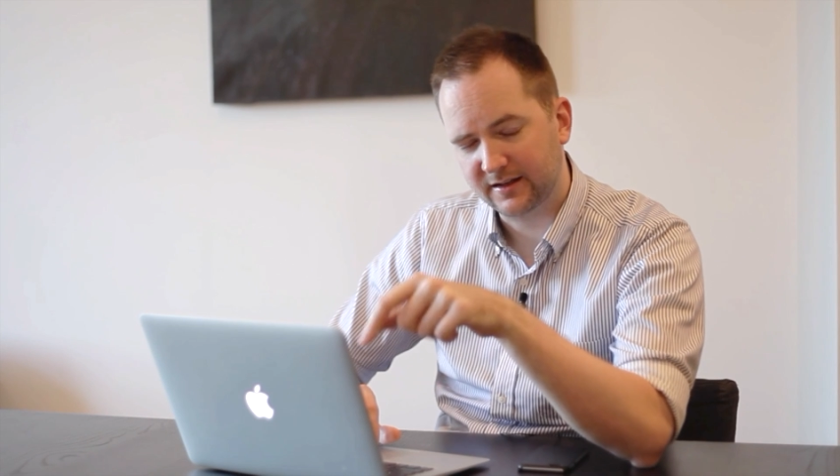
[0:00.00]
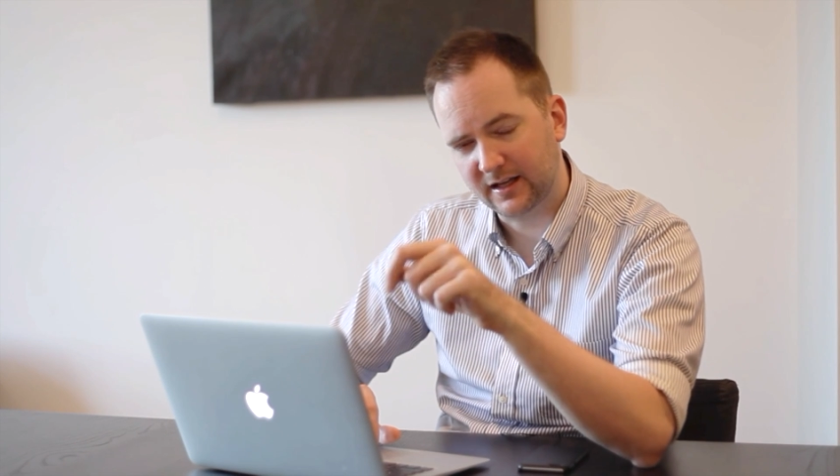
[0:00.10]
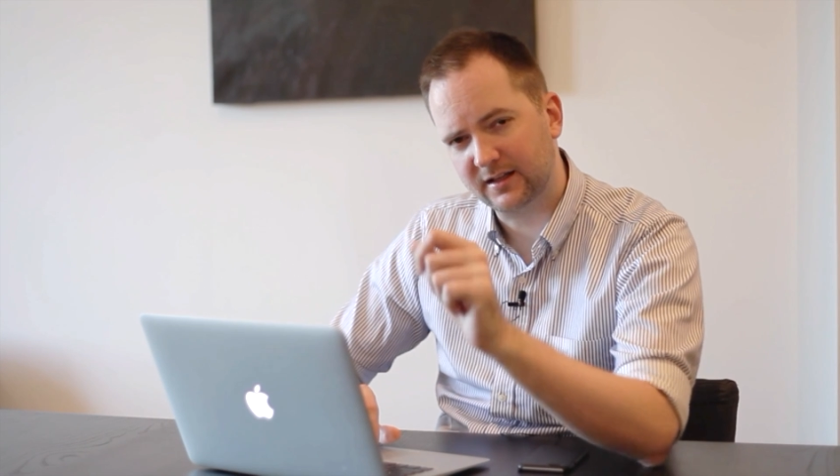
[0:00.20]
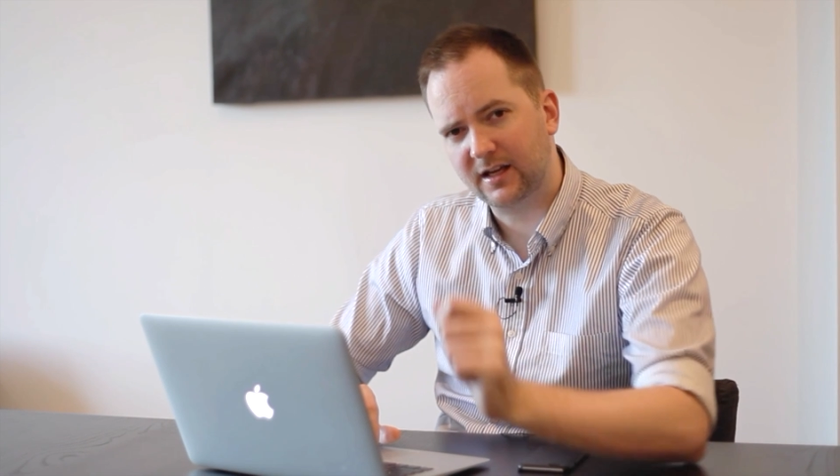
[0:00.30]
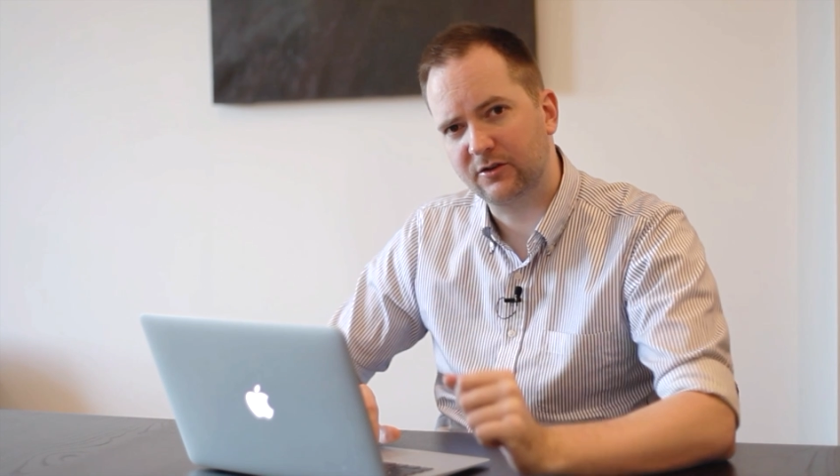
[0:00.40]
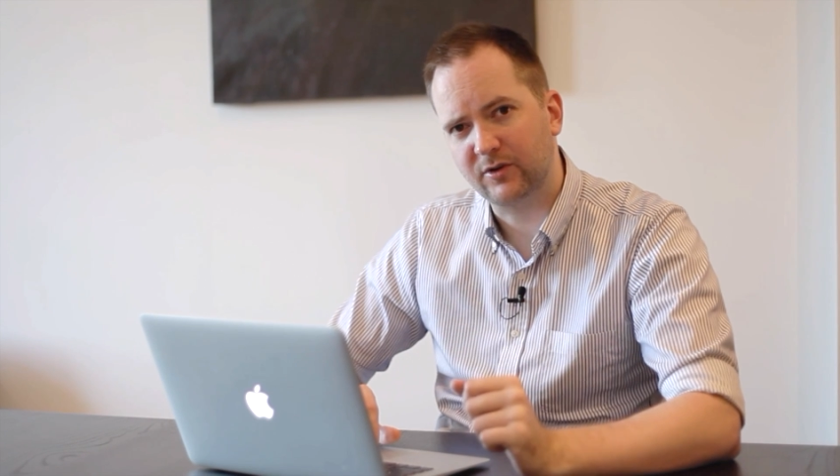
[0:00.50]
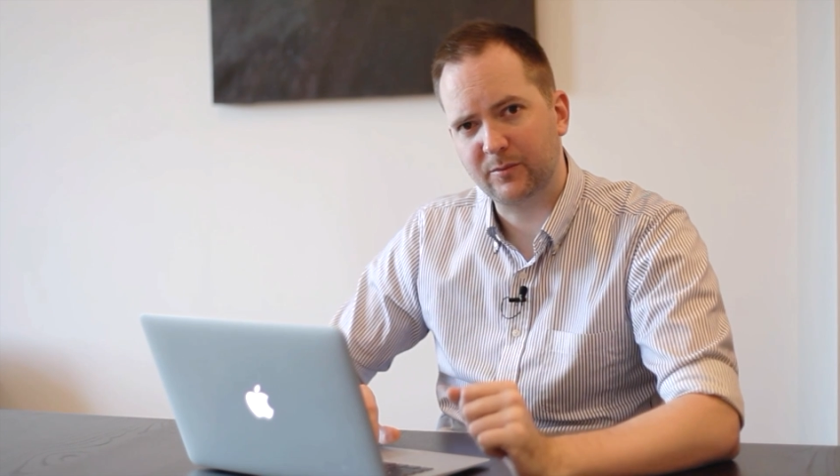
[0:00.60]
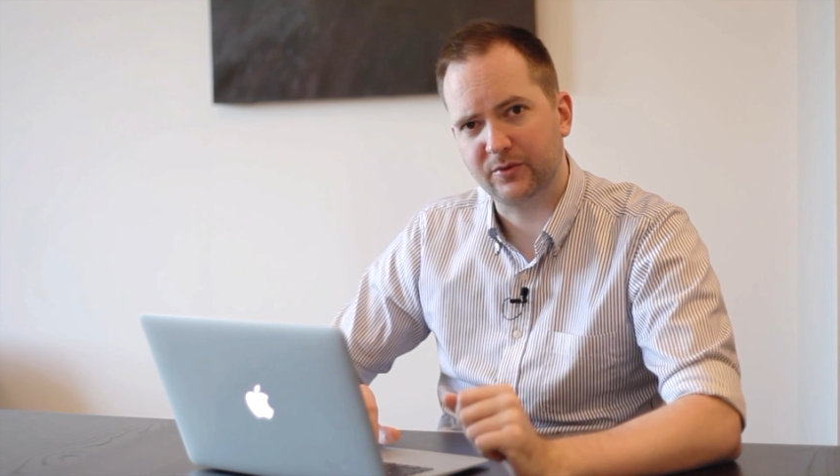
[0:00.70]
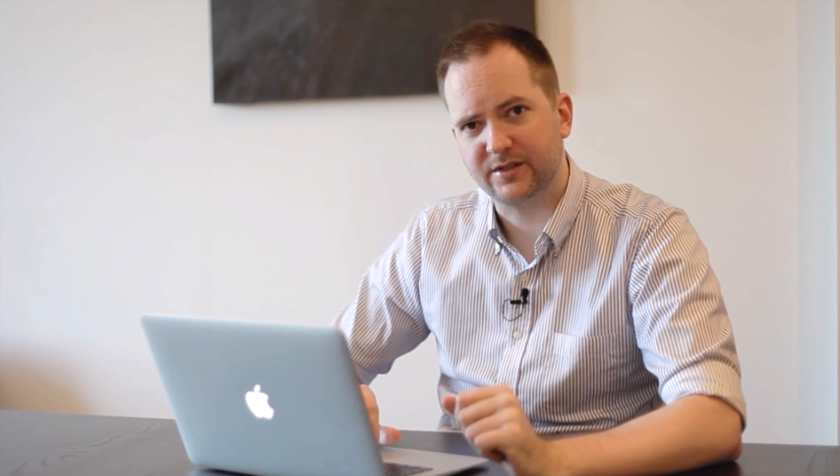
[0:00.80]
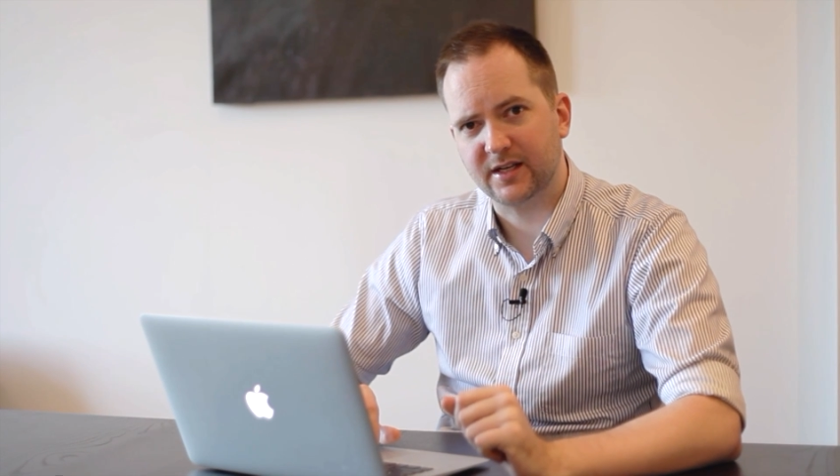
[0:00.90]
that line
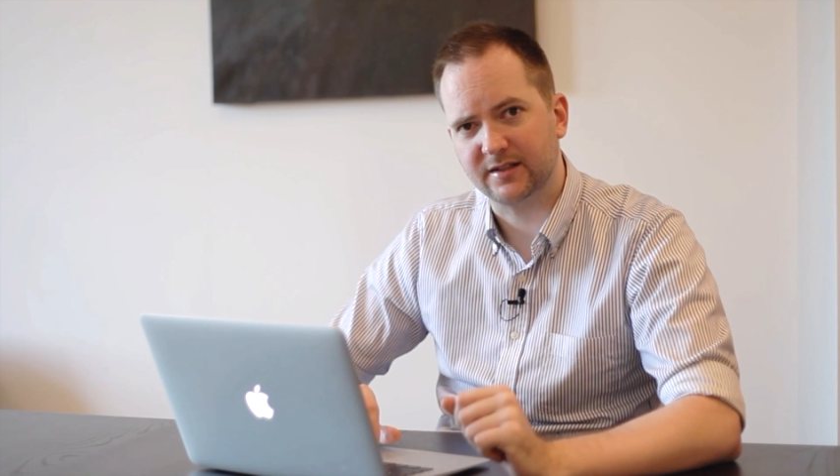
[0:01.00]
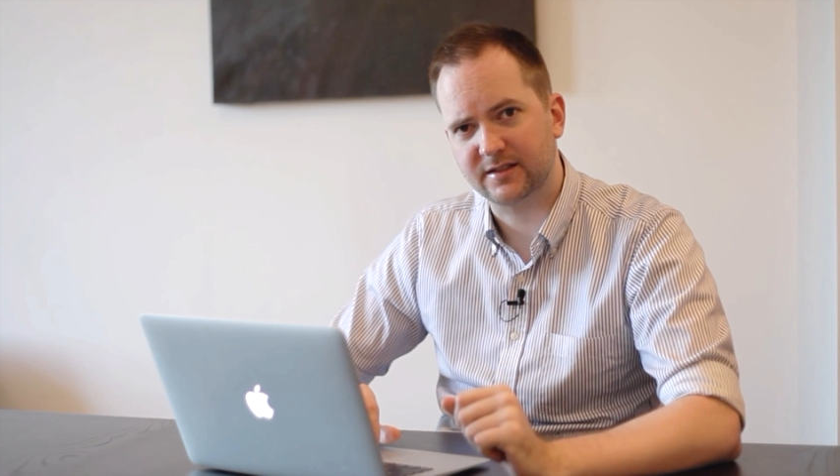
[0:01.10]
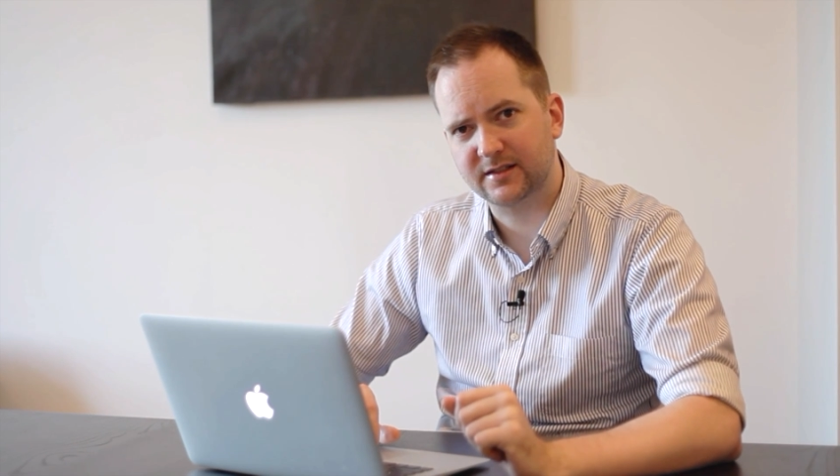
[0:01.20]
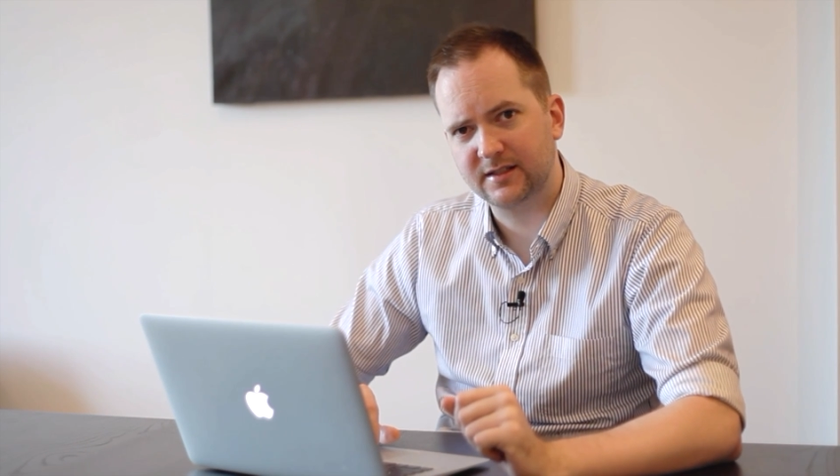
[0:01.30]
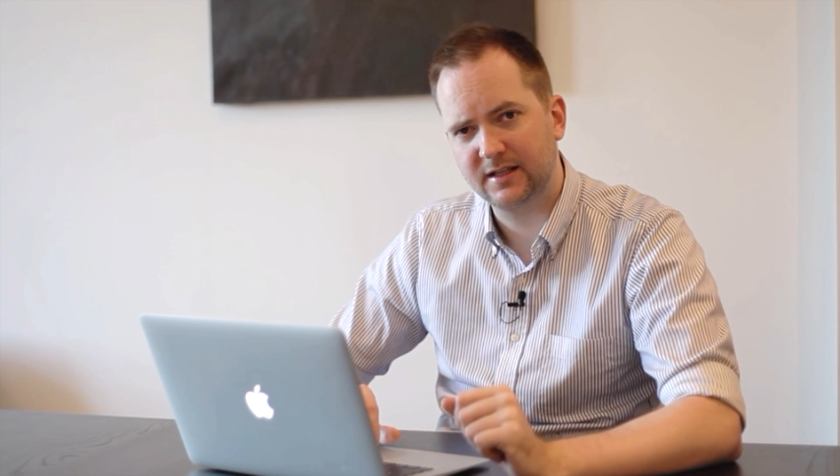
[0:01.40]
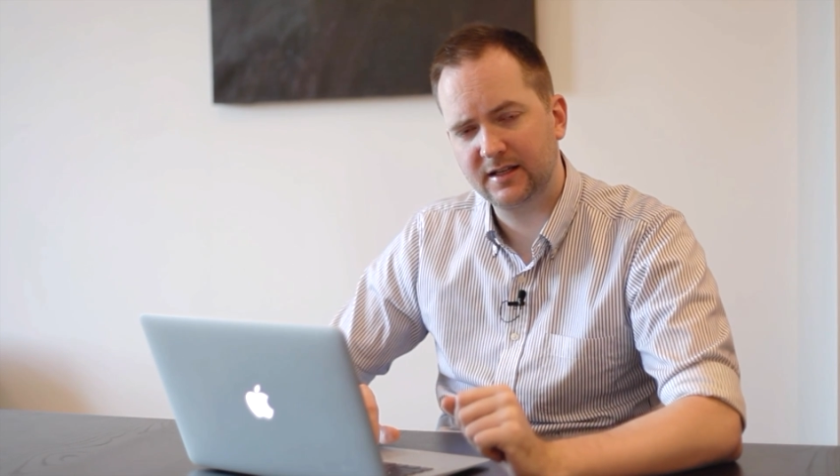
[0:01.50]
represents